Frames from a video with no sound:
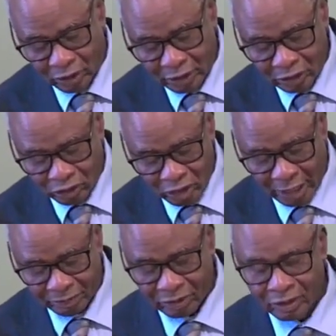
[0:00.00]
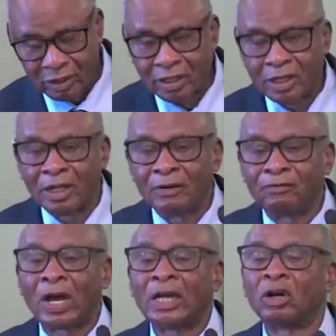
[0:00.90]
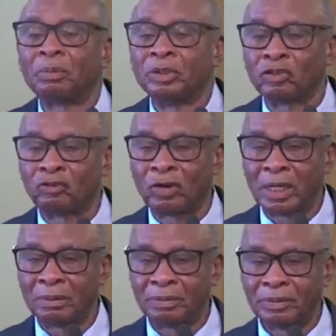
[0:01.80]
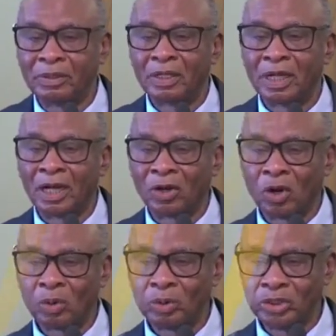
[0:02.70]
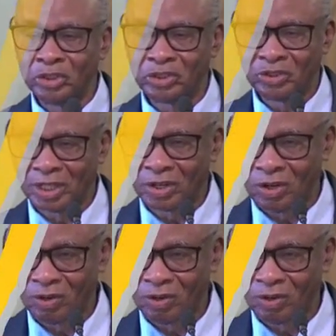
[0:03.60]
those gifts, and fire it up into flame and God will use you and God will